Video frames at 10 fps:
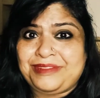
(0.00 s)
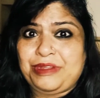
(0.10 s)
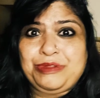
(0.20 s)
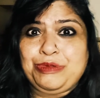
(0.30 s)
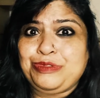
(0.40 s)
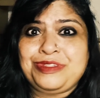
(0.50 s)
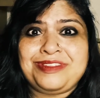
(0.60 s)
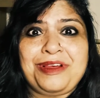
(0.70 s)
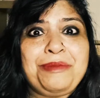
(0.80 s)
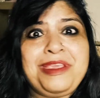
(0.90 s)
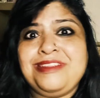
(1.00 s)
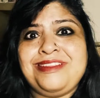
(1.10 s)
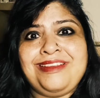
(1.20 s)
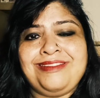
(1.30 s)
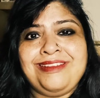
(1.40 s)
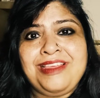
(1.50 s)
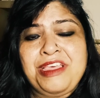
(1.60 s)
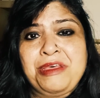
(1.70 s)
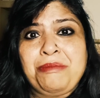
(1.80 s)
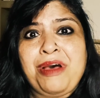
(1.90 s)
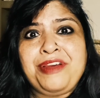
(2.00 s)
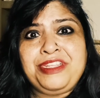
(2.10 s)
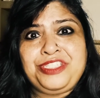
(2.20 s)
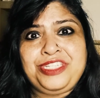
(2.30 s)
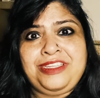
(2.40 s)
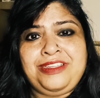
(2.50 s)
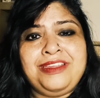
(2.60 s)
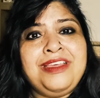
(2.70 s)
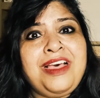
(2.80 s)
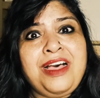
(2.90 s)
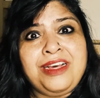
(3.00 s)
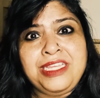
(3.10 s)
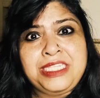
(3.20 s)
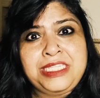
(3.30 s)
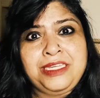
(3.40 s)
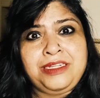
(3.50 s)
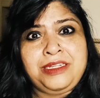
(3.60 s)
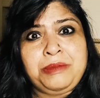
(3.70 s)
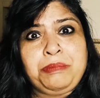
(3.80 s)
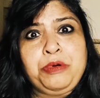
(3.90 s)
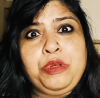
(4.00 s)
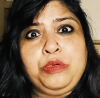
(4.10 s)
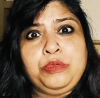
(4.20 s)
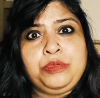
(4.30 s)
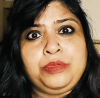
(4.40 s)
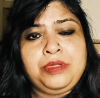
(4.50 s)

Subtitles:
Those amazing Marichi, Agastya, Pulu,